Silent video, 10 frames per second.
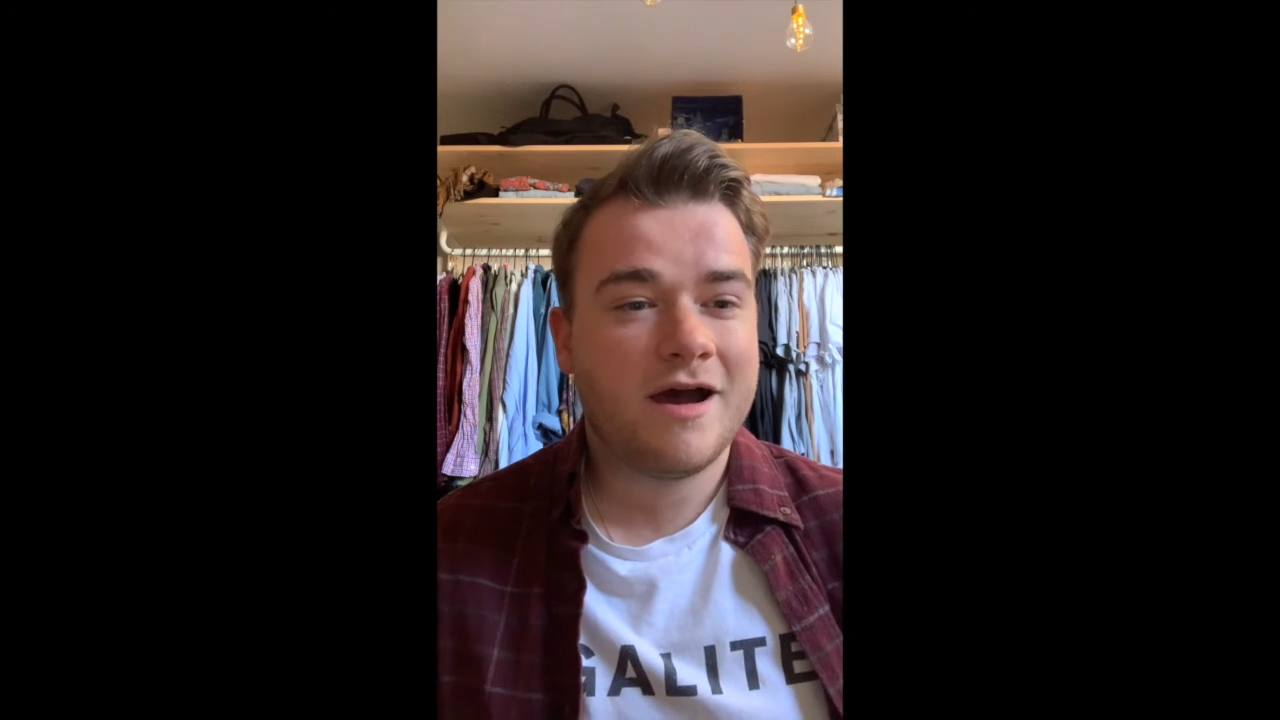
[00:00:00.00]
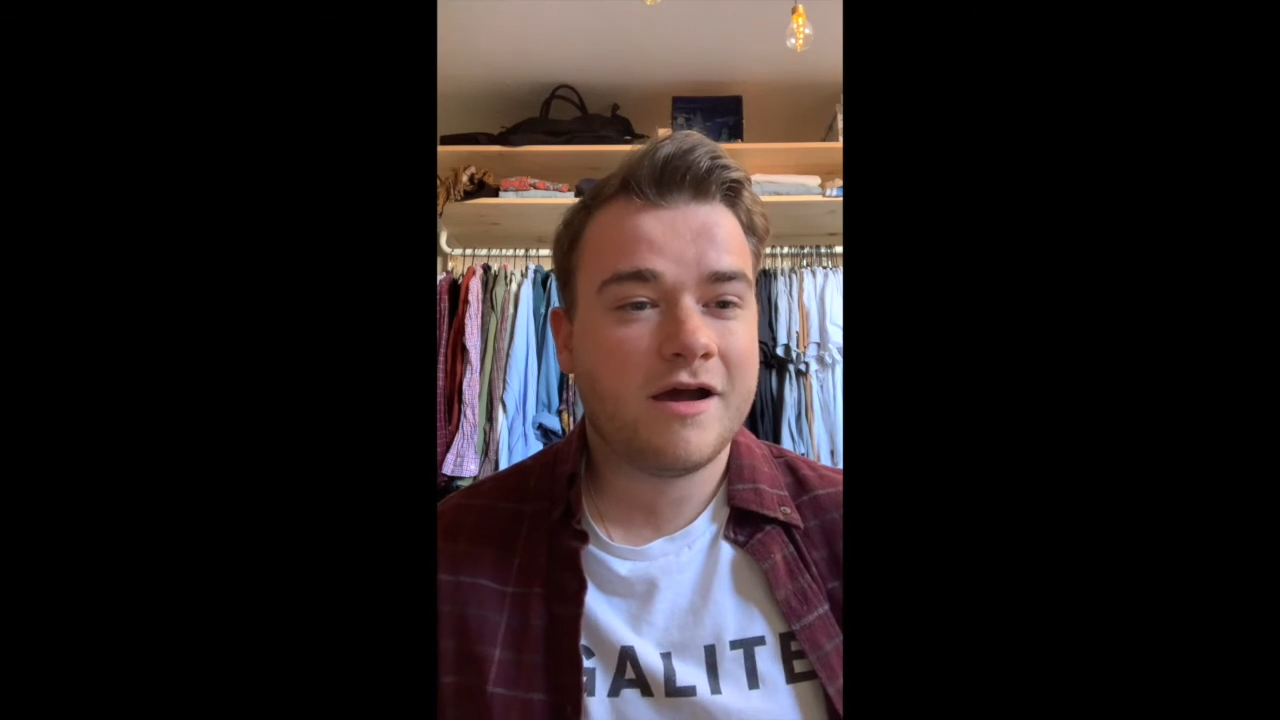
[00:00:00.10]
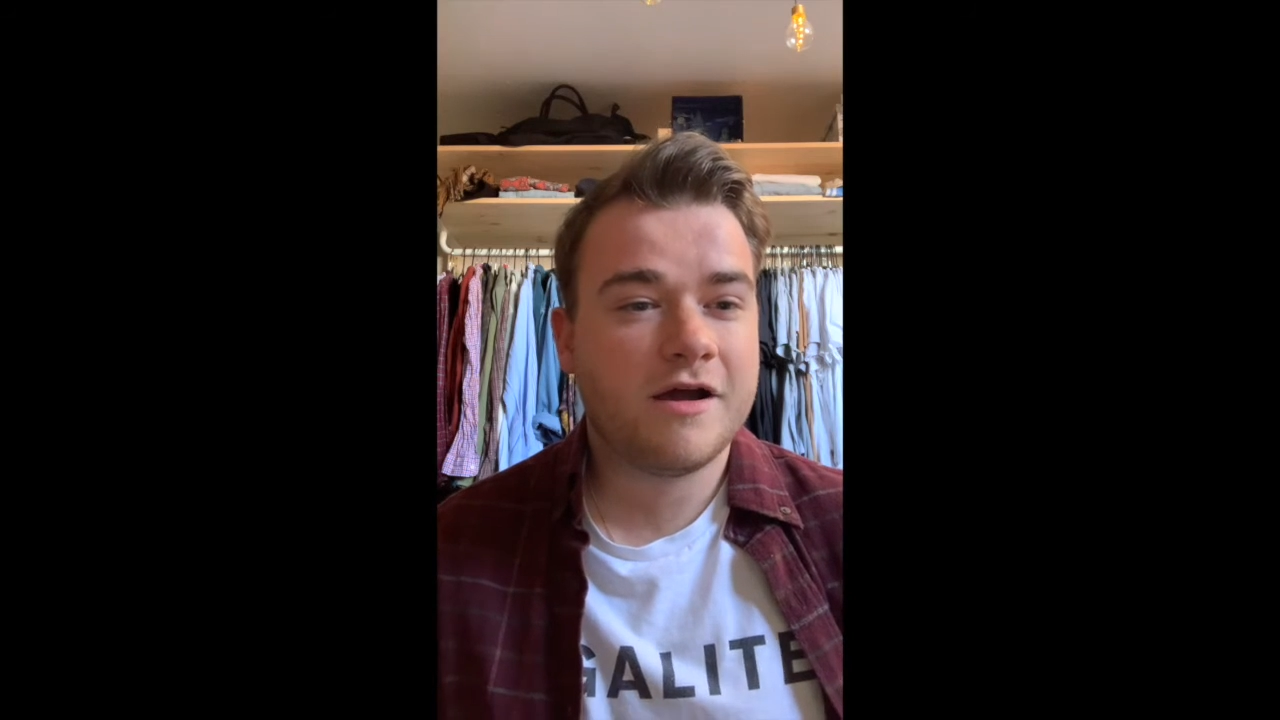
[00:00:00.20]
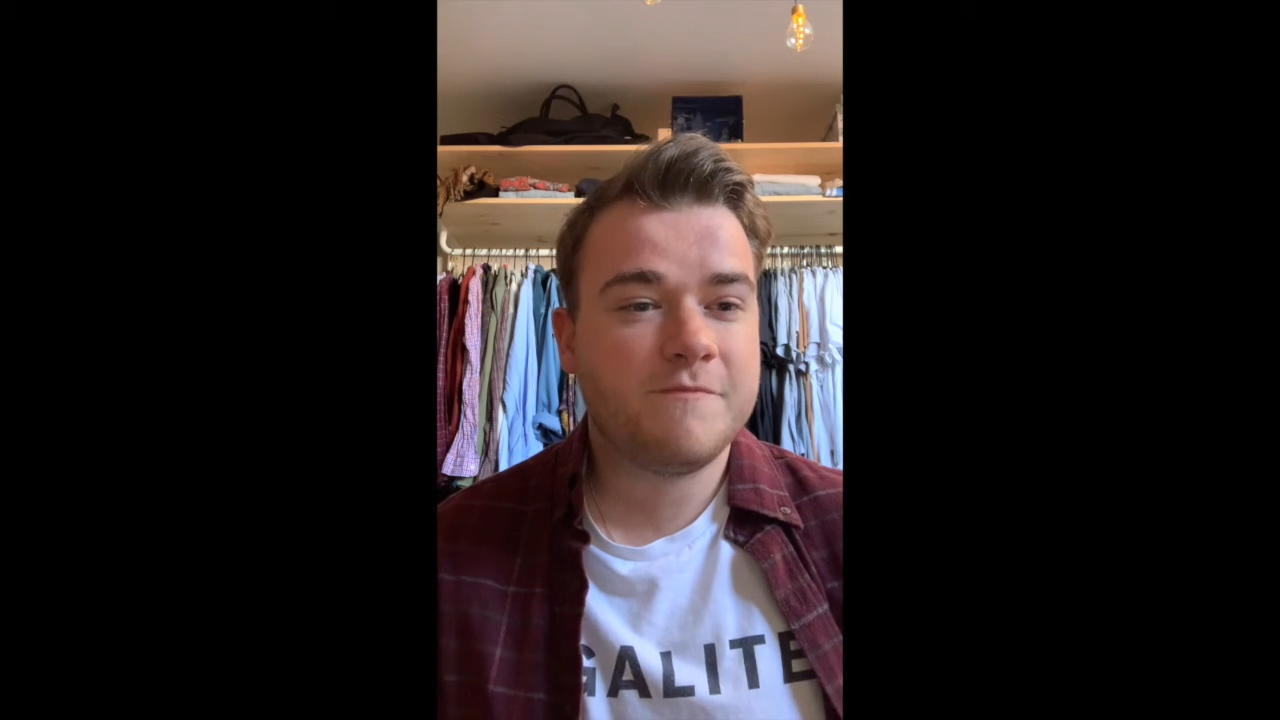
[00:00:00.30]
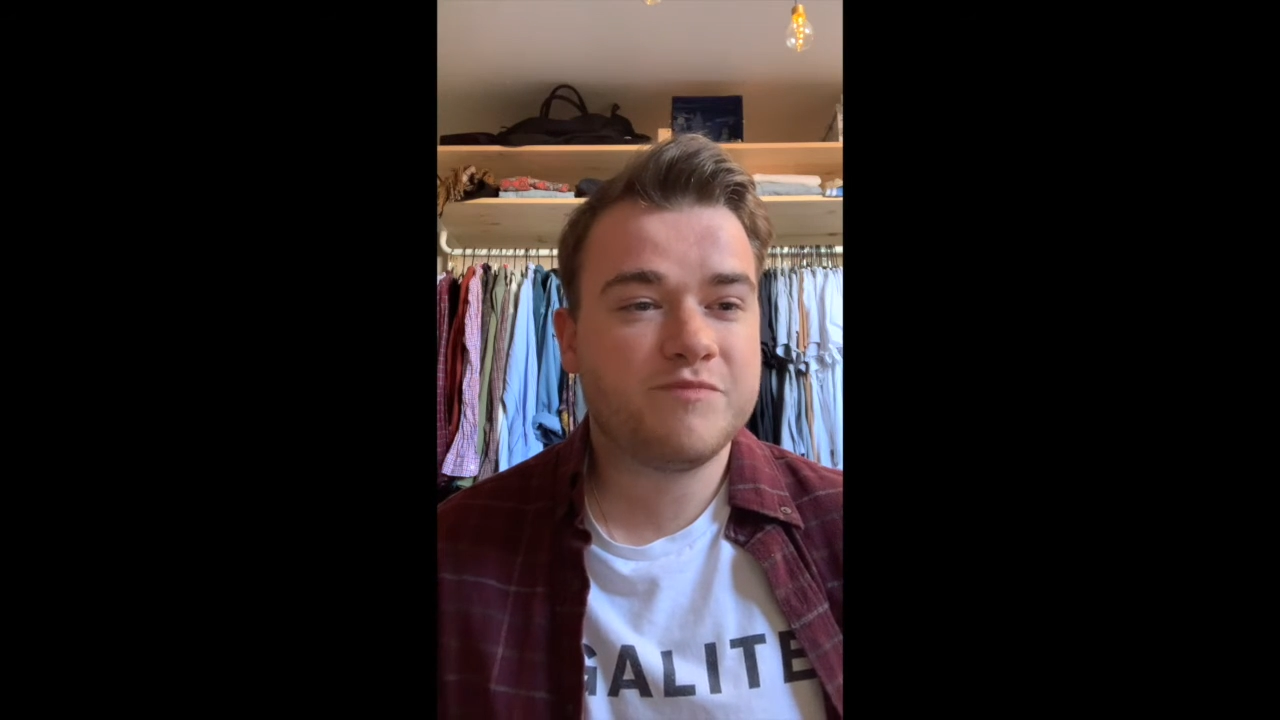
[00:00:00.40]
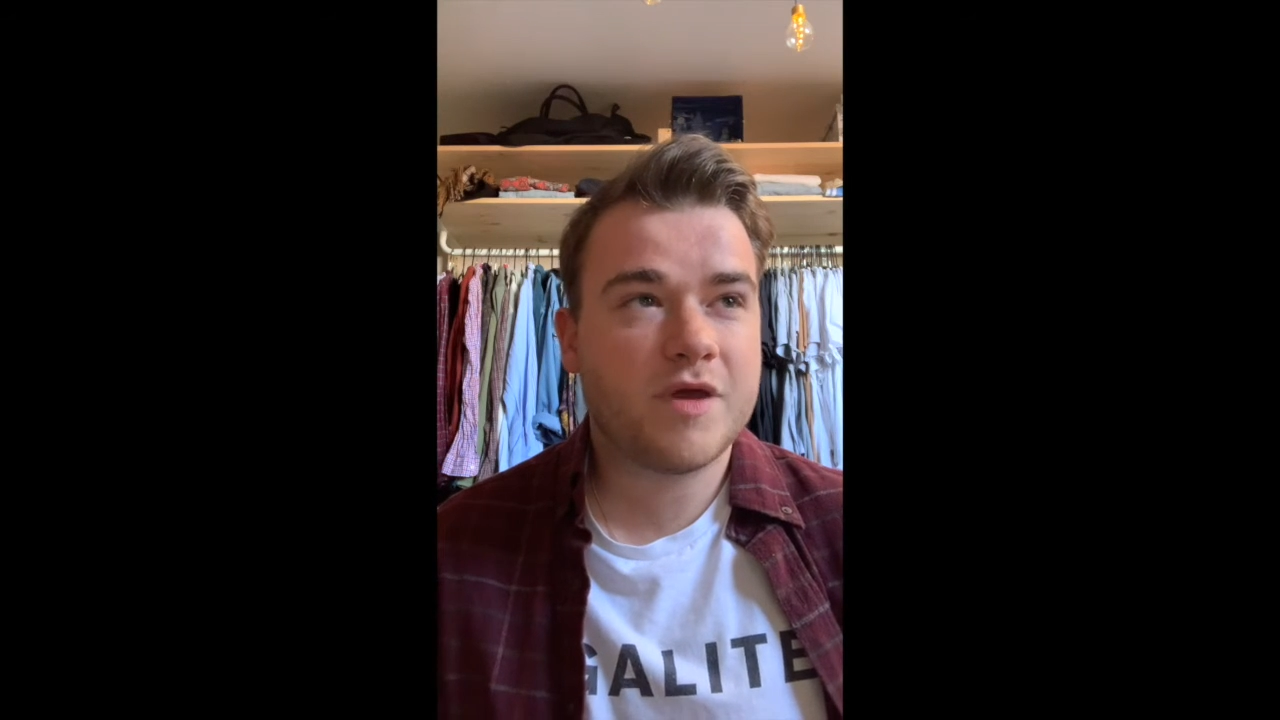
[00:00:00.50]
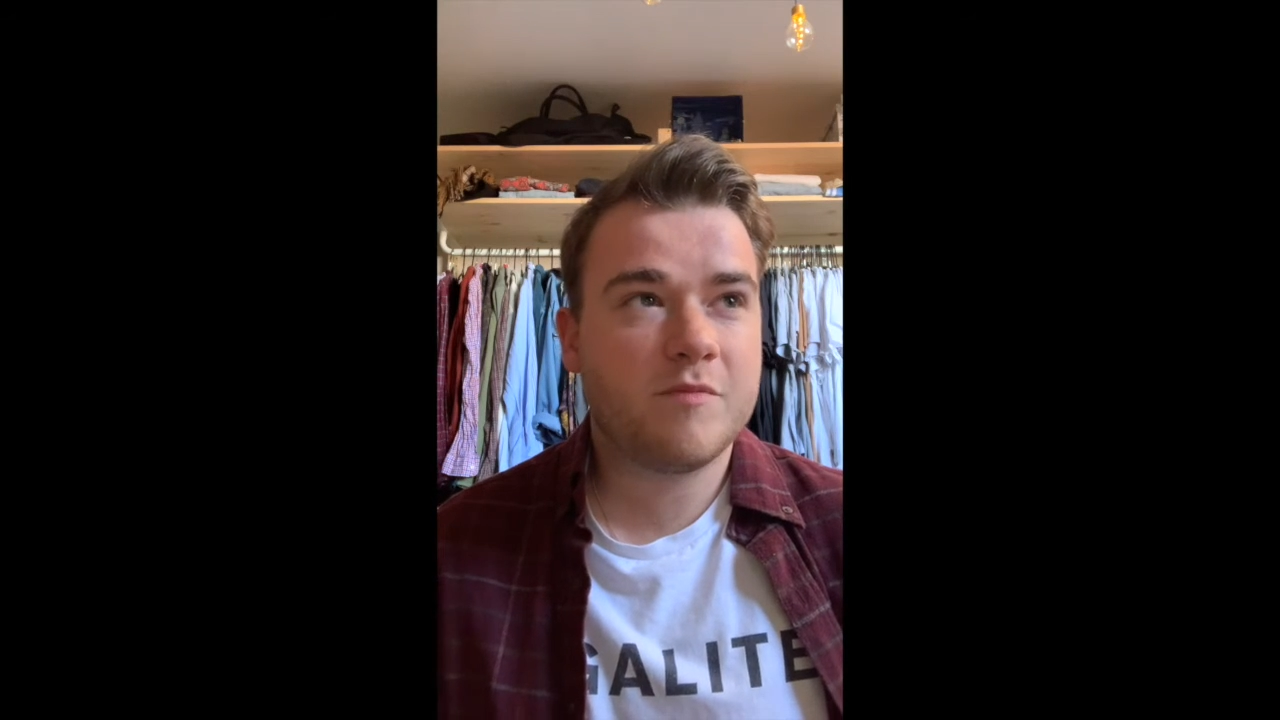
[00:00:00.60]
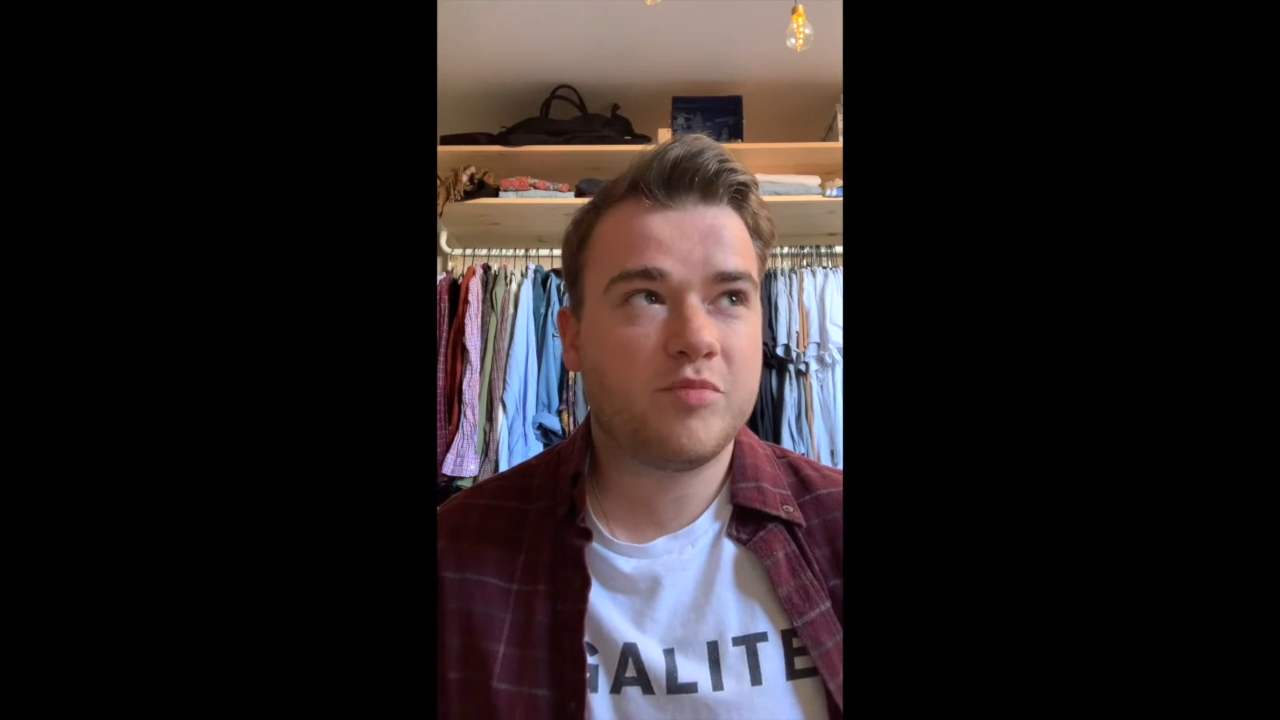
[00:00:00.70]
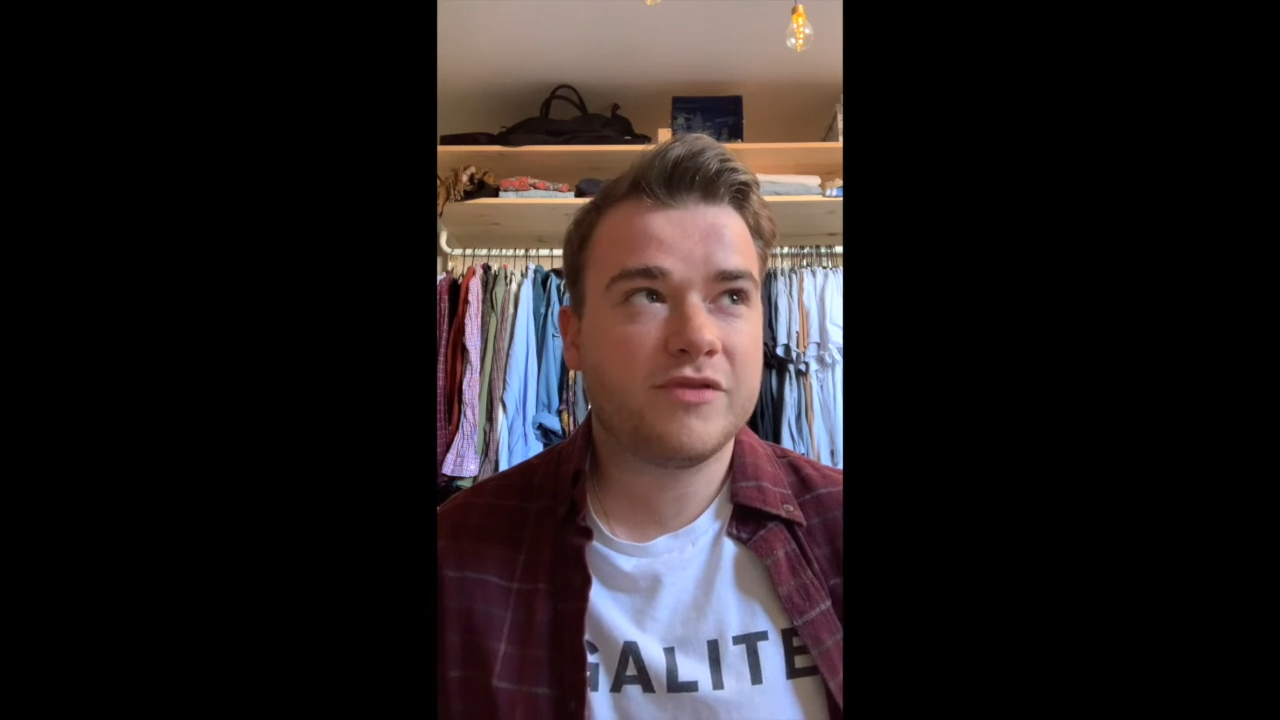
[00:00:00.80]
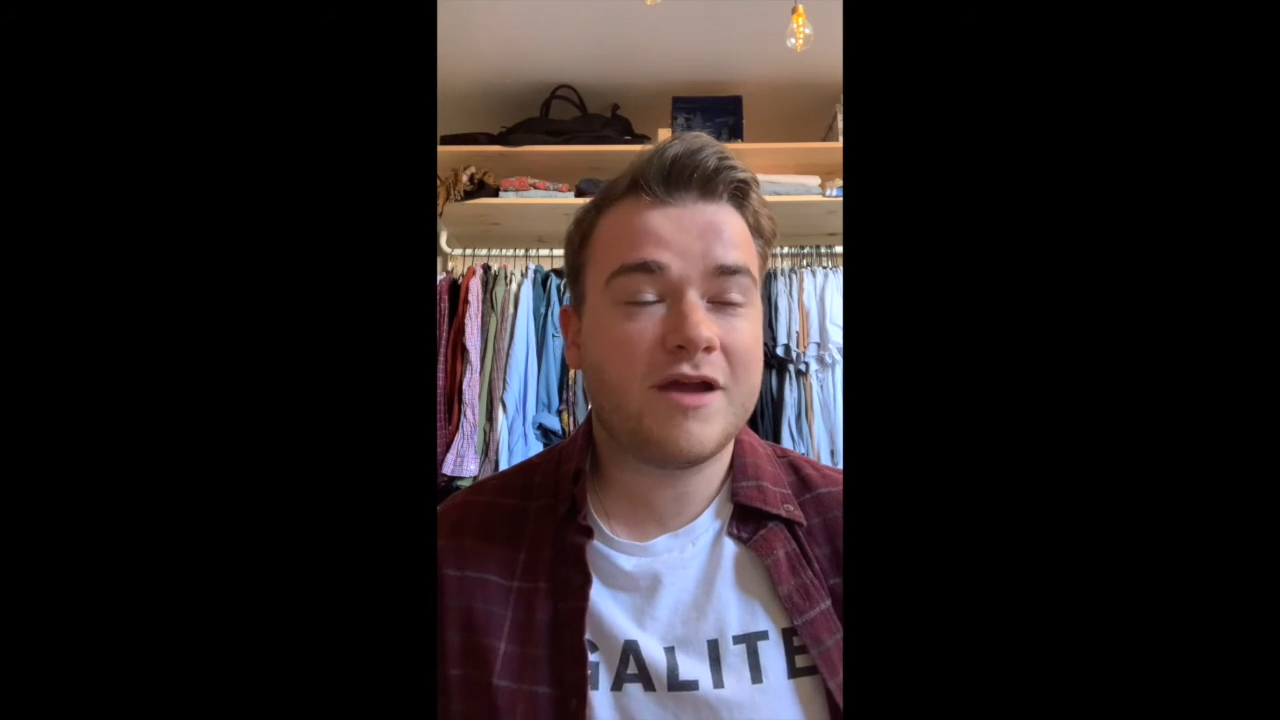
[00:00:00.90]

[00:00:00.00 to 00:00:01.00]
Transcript: But